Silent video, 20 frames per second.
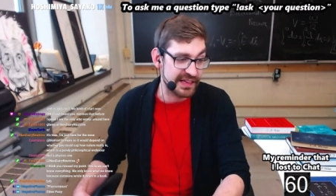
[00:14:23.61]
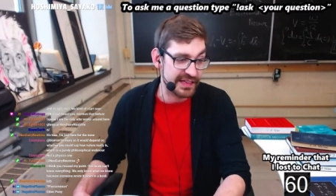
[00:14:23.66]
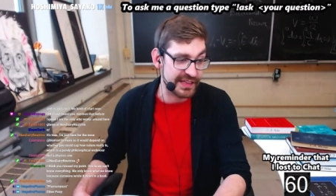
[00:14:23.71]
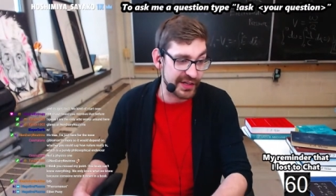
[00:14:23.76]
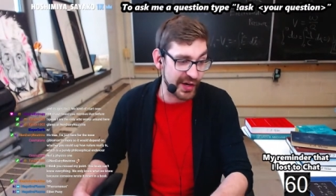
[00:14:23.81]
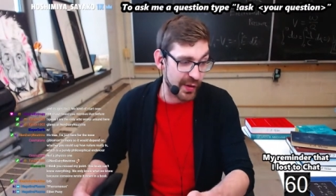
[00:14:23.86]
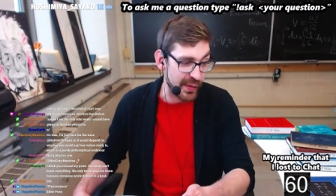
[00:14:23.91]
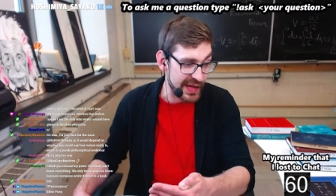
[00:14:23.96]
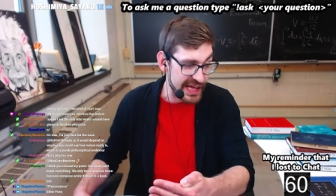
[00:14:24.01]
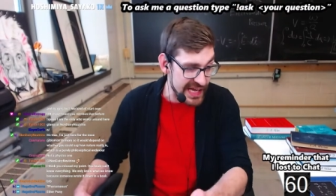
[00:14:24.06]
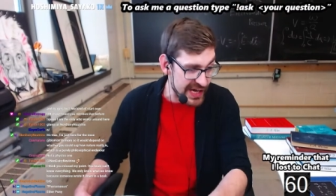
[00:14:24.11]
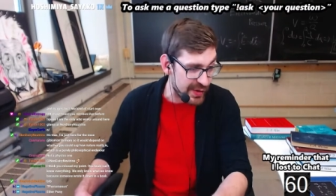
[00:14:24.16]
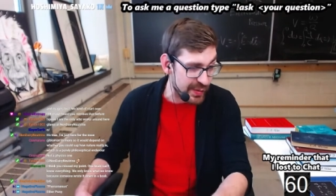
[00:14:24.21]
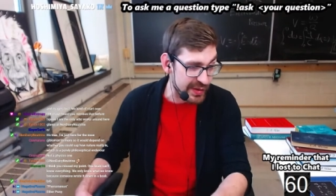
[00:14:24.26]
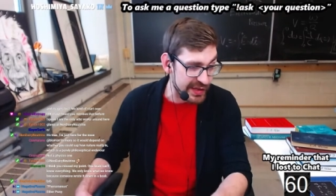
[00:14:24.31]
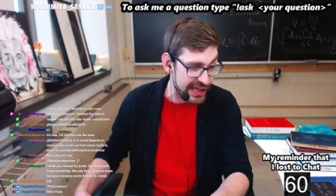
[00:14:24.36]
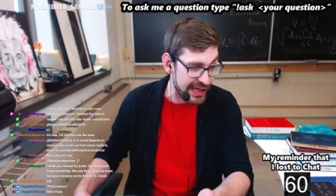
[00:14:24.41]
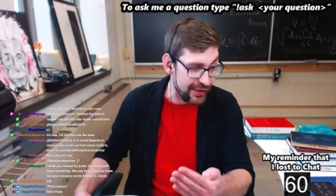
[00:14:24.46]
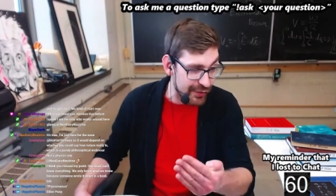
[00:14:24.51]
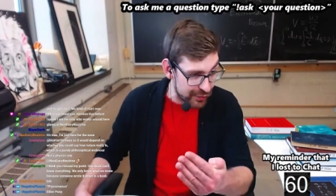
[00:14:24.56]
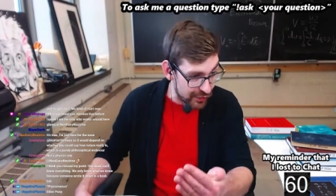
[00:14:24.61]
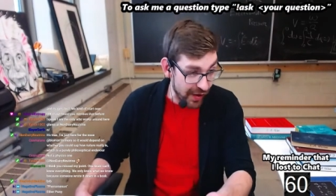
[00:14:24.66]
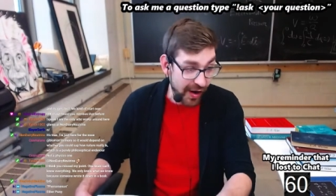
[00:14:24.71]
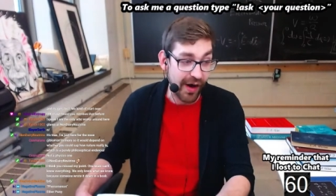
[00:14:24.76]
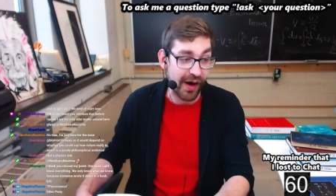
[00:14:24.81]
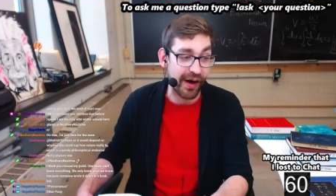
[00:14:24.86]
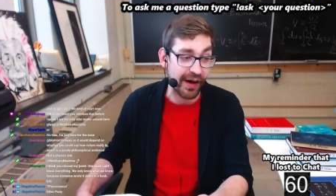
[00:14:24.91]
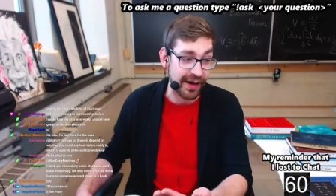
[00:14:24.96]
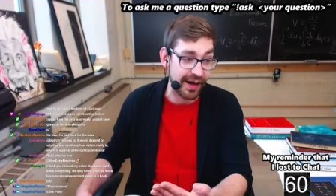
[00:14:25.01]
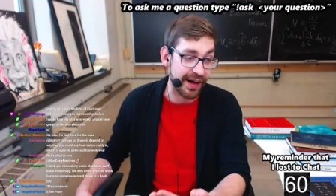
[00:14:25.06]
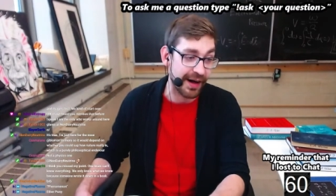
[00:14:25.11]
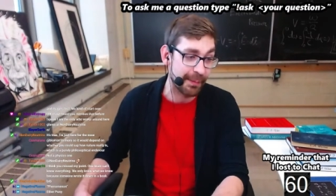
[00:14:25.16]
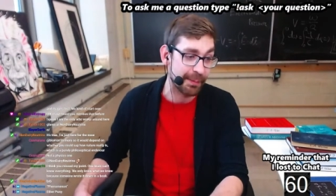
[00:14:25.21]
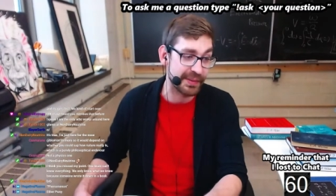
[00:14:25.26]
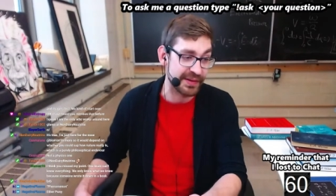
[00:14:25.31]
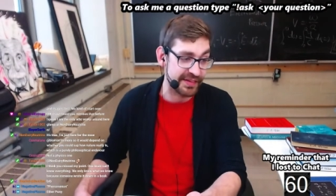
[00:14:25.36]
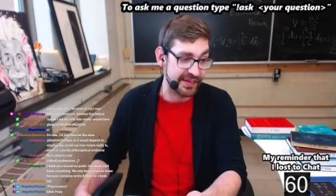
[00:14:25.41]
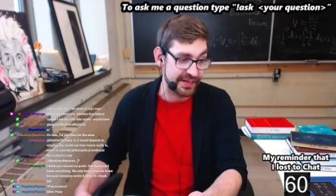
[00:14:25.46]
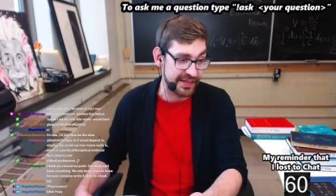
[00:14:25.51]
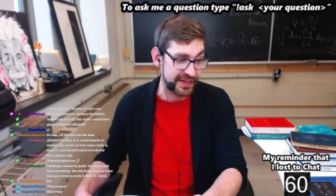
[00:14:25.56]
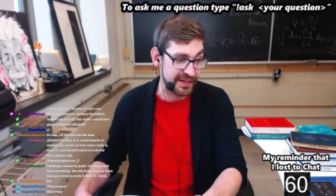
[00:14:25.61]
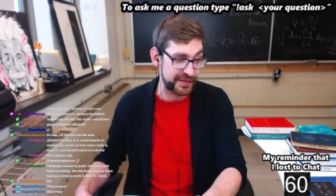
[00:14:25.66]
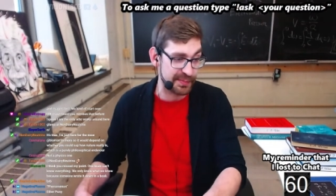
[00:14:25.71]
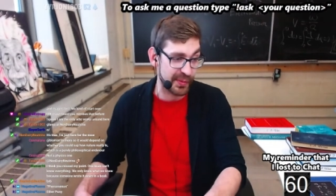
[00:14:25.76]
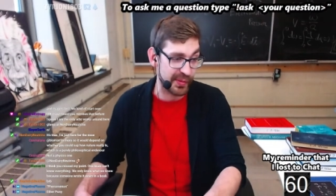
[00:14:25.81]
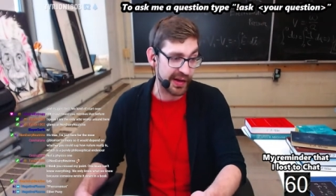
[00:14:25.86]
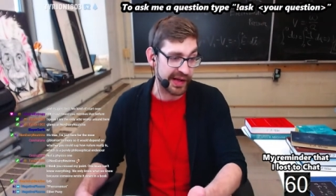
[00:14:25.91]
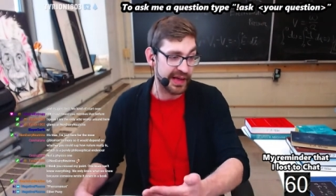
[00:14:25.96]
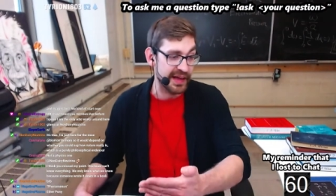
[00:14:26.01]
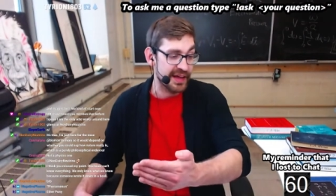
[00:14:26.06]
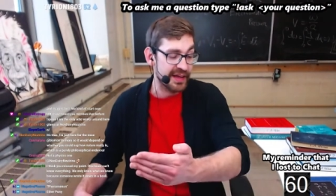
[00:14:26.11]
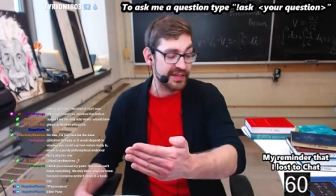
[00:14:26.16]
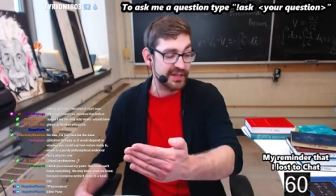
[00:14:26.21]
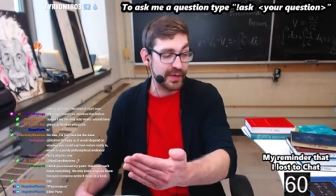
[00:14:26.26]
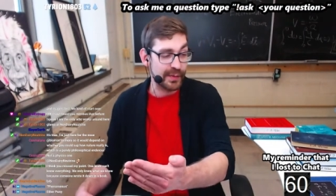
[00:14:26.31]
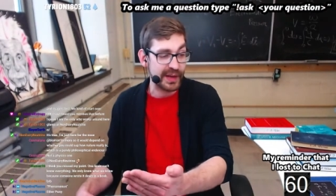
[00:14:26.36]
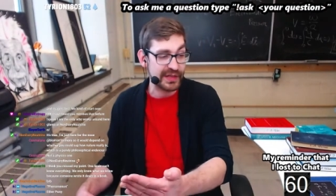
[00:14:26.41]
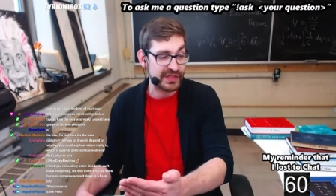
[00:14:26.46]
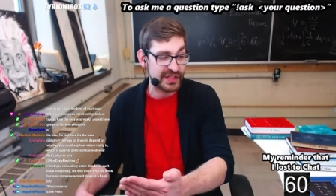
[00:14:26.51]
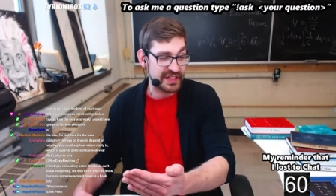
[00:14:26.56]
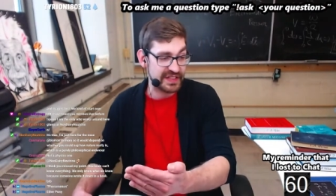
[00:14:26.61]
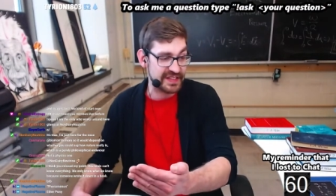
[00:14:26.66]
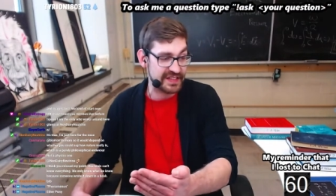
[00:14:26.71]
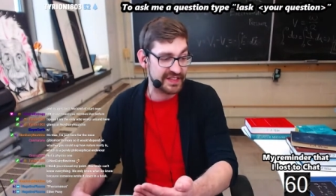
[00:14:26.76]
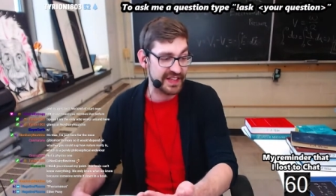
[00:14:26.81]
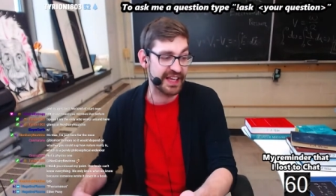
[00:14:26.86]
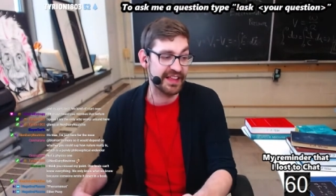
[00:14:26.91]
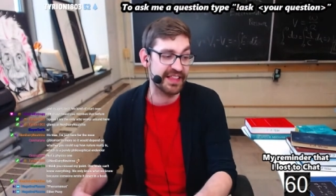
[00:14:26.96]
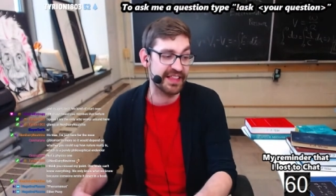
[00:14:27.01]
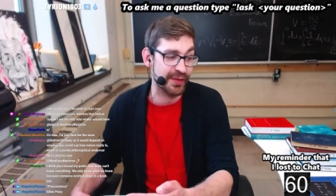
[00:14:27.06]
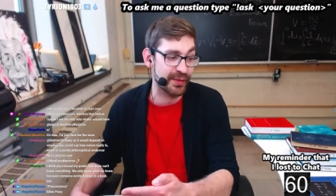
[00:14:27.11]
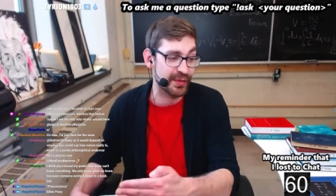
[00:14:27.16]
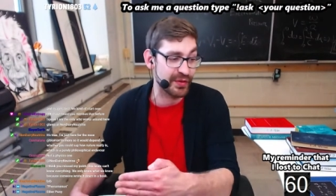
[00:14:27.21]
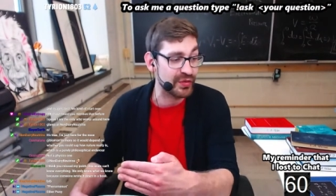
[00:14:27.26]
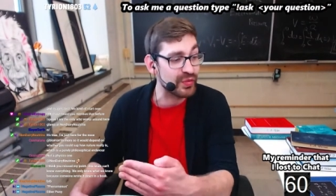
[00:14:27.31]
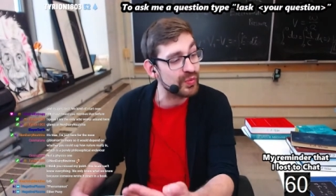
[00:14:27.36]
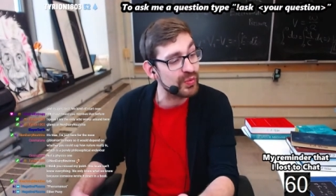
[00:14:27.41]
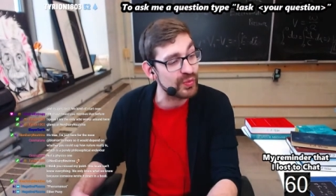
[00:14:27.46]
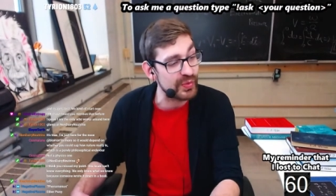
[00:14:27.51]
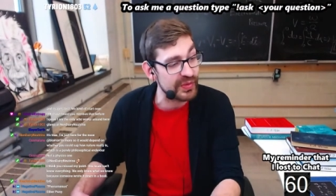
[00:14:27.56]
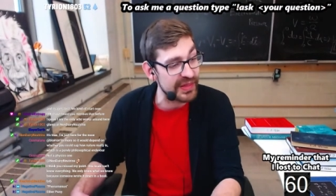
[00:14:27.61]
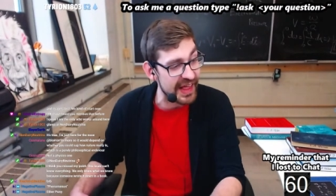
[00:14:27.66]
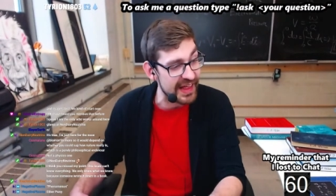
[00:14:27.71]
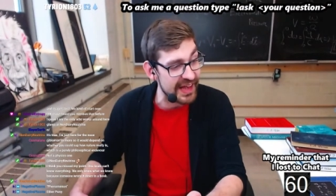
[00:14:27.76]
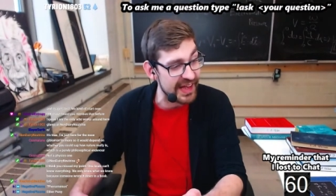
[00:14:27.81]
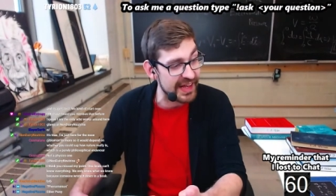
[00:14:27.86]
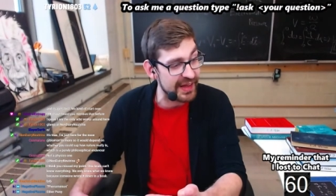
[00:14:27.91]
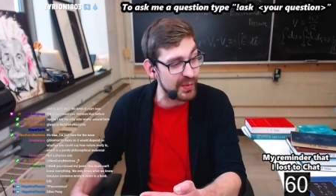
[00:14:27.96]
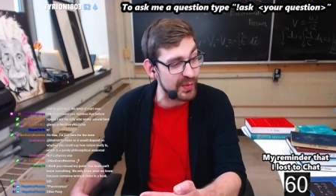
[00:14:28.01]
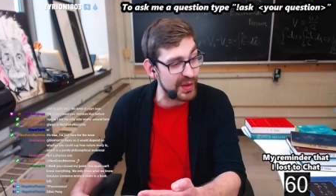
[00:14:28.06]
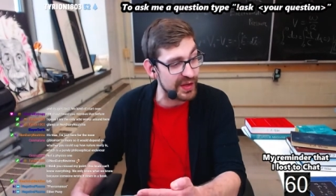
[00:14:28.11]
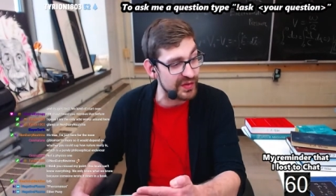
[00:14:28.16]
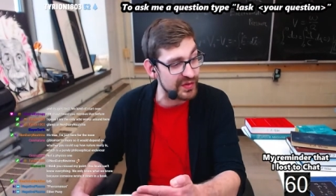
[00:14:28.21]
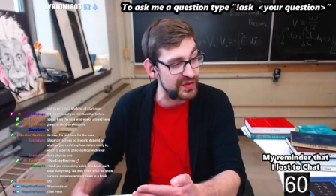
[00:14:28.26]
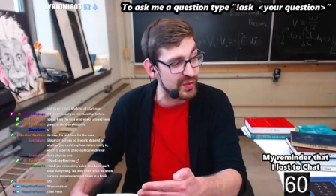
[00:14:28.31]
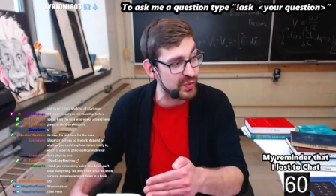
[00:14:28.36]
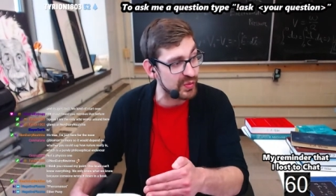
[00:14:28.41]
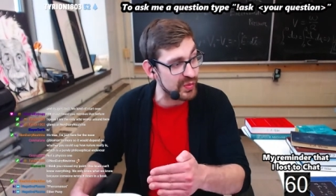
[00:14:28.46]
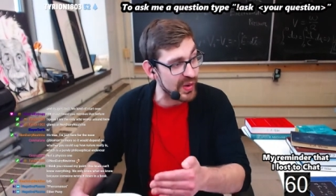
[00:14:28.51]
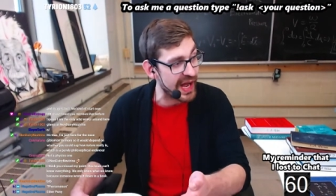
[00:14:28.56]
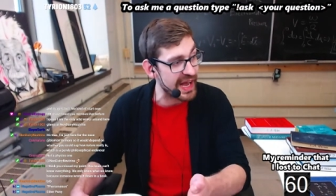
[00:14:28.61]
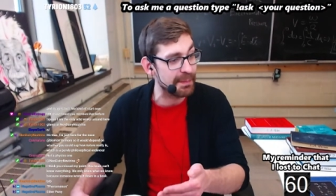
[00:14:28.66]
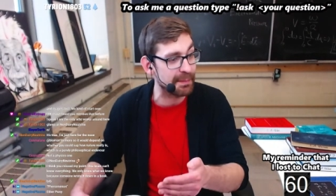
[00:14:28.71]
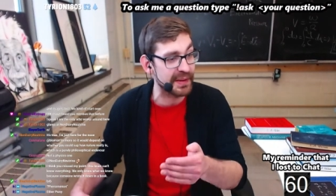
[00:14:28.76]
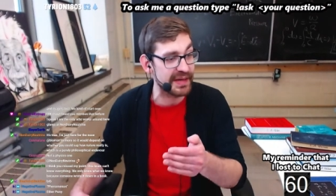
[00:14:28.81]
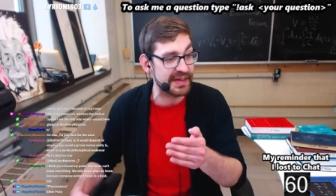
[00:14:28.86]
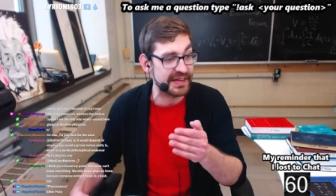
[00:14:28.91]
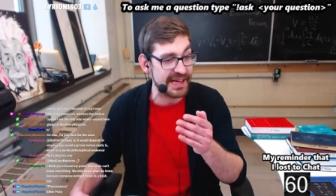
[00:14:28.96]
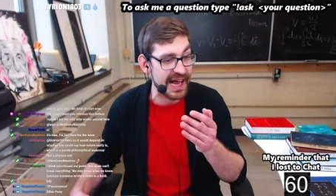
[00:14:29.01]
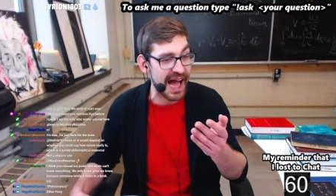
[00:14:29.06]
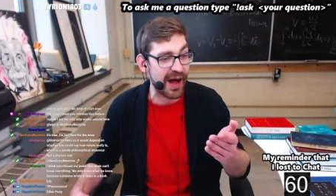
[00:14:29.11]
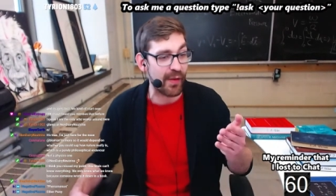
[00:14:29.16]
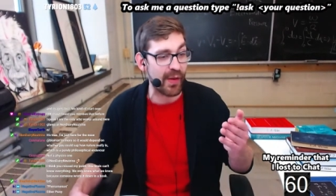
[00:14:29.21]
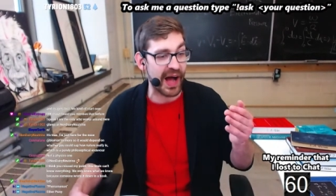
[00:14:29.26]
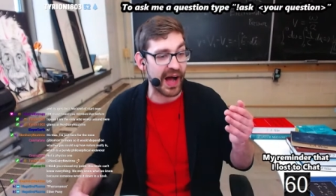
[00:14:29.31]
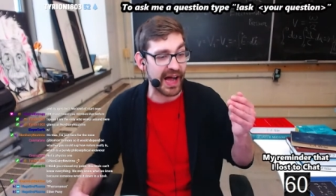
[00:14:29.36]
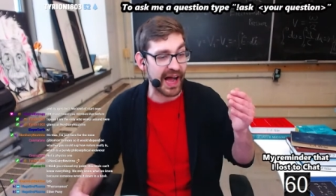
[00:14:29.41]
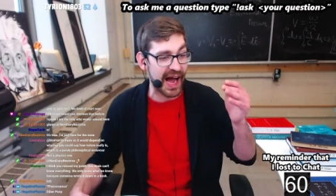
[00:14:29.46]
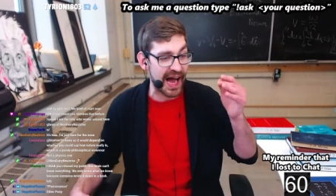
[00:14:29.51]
you know equally wrong up until this point so much as to say that it was that it was right but now I,